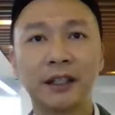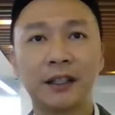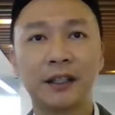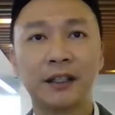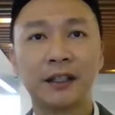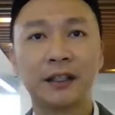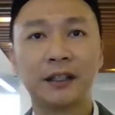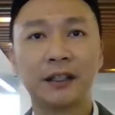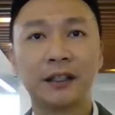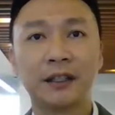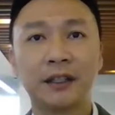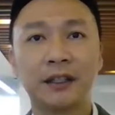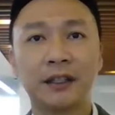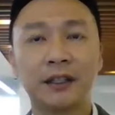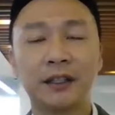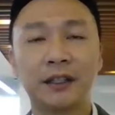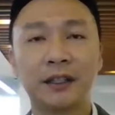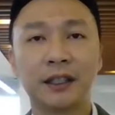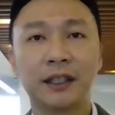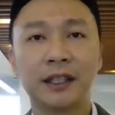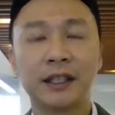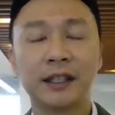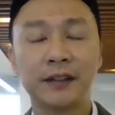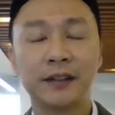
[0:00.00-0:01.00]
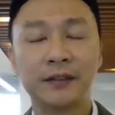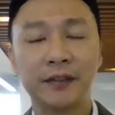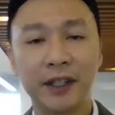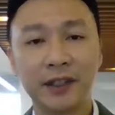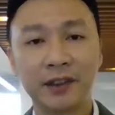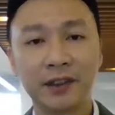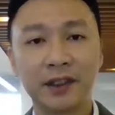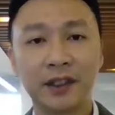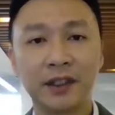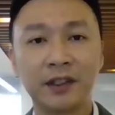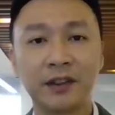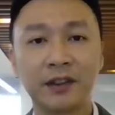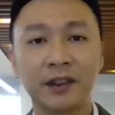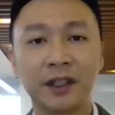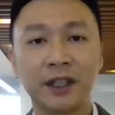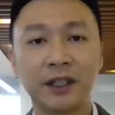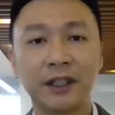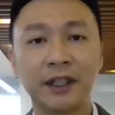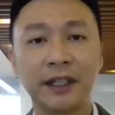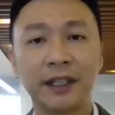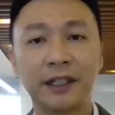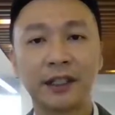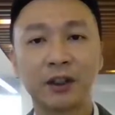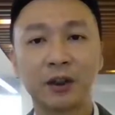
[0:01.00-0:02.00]
as the
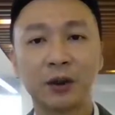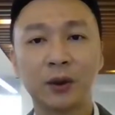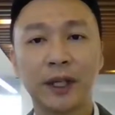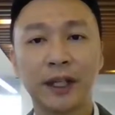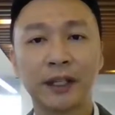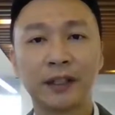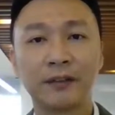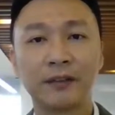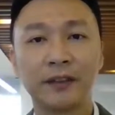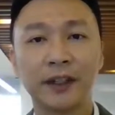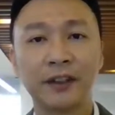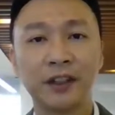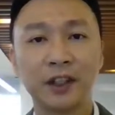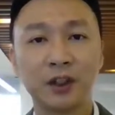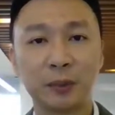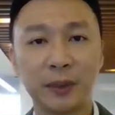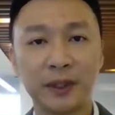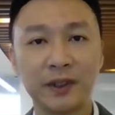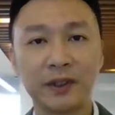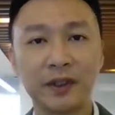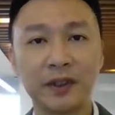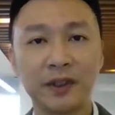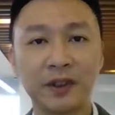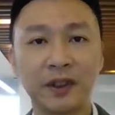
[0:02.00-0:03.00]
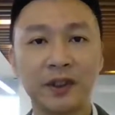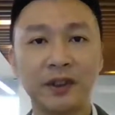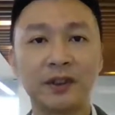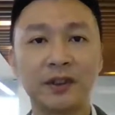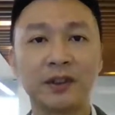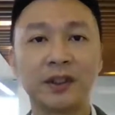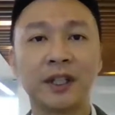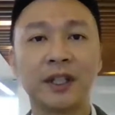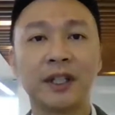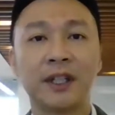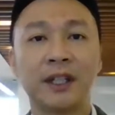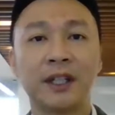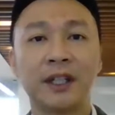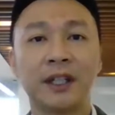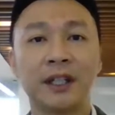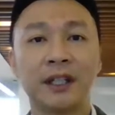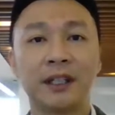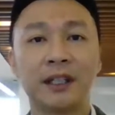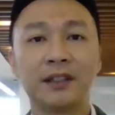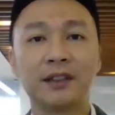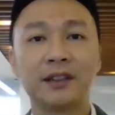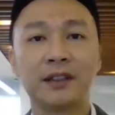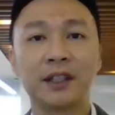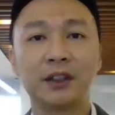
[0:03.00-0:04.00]
investors take a look at the various
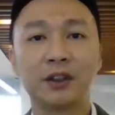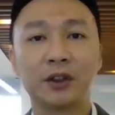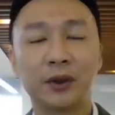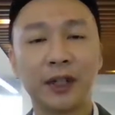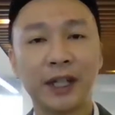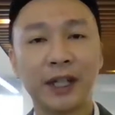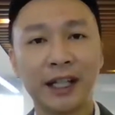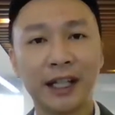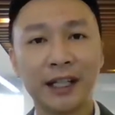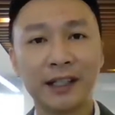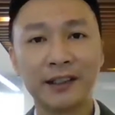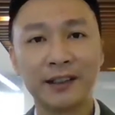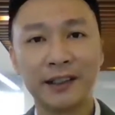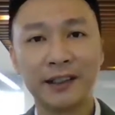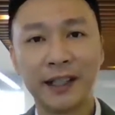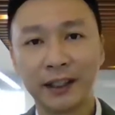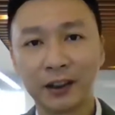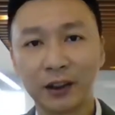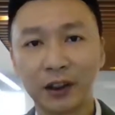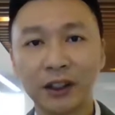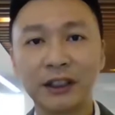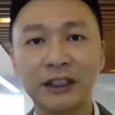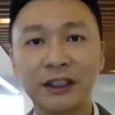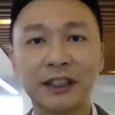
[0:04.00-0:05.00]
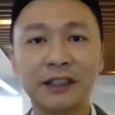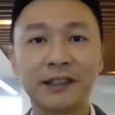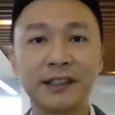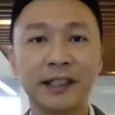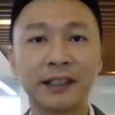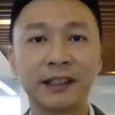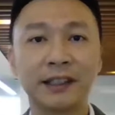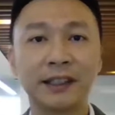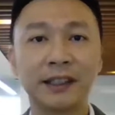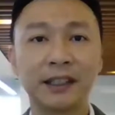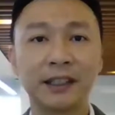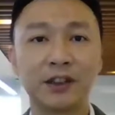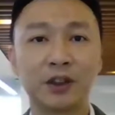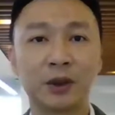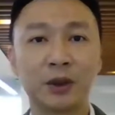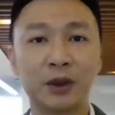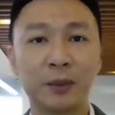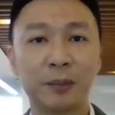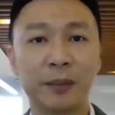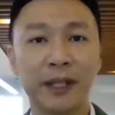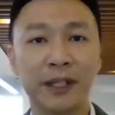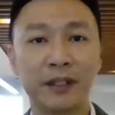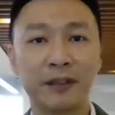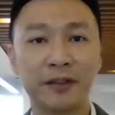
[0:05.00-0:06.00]
businesses, they start to realize
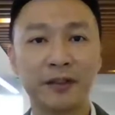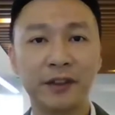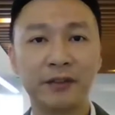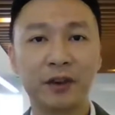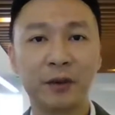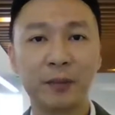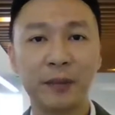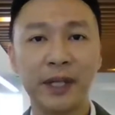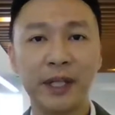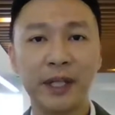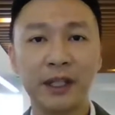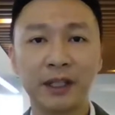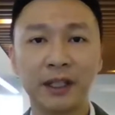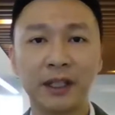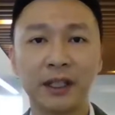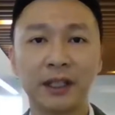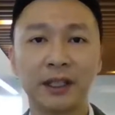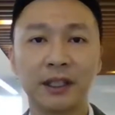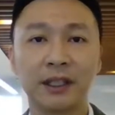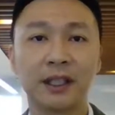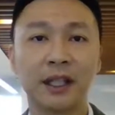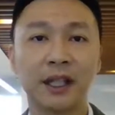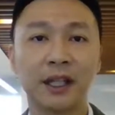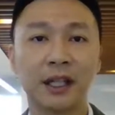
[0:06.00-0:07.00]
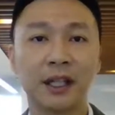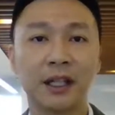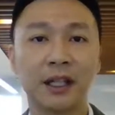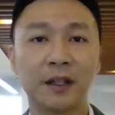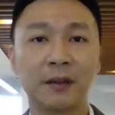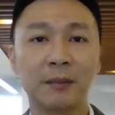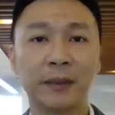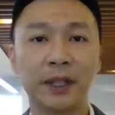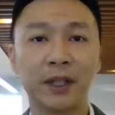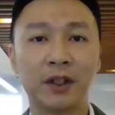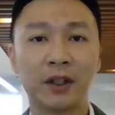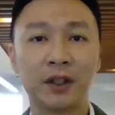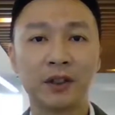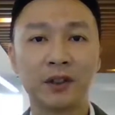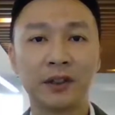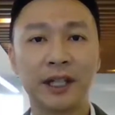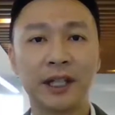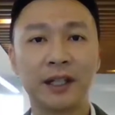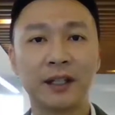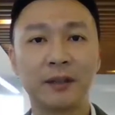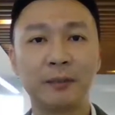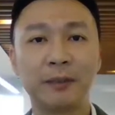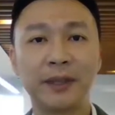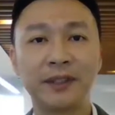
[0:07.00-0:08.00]
technology sector is going to benefit from it
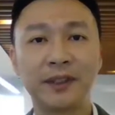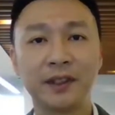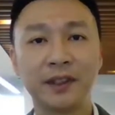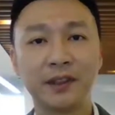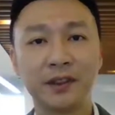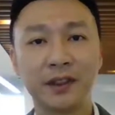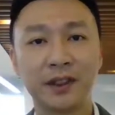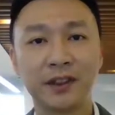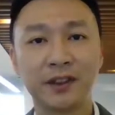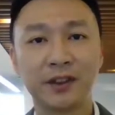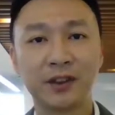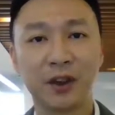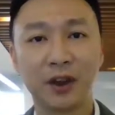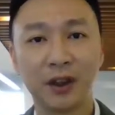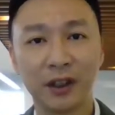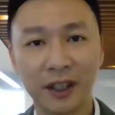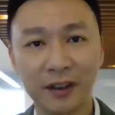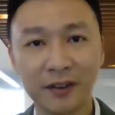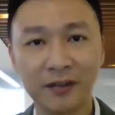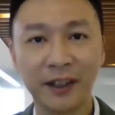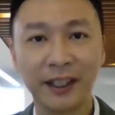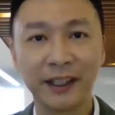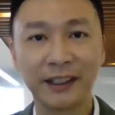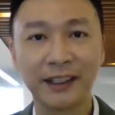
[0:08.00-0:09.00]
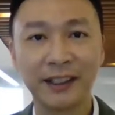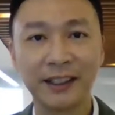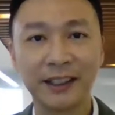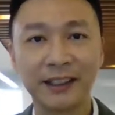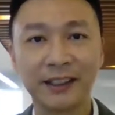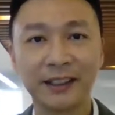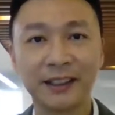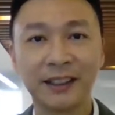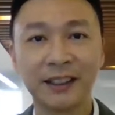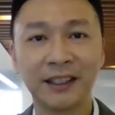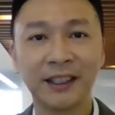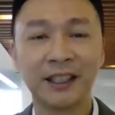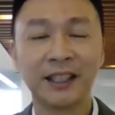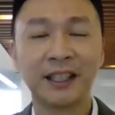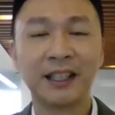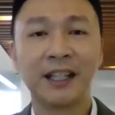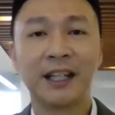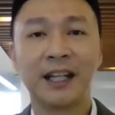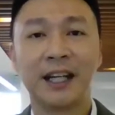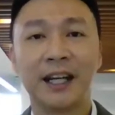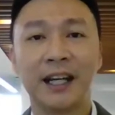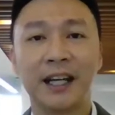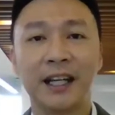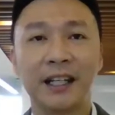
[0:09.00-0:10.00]
because their business is not
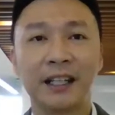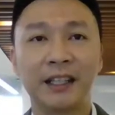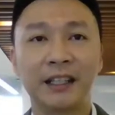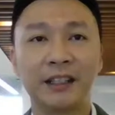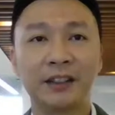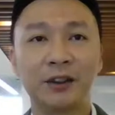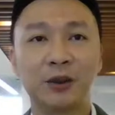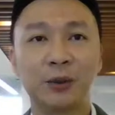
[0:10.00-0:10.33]
affected.